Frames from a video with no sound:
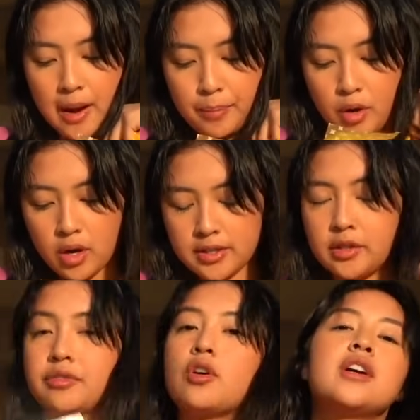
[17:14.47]
Tapos,
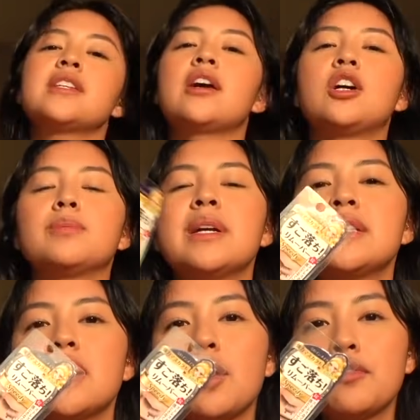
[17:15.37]
of course, I got
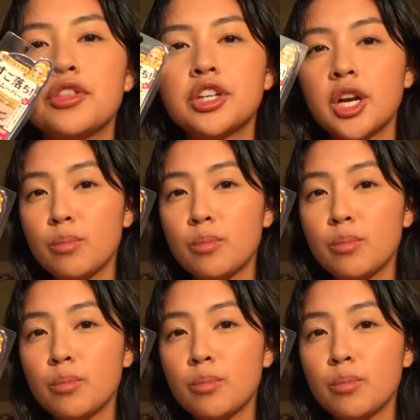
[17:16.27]
myself the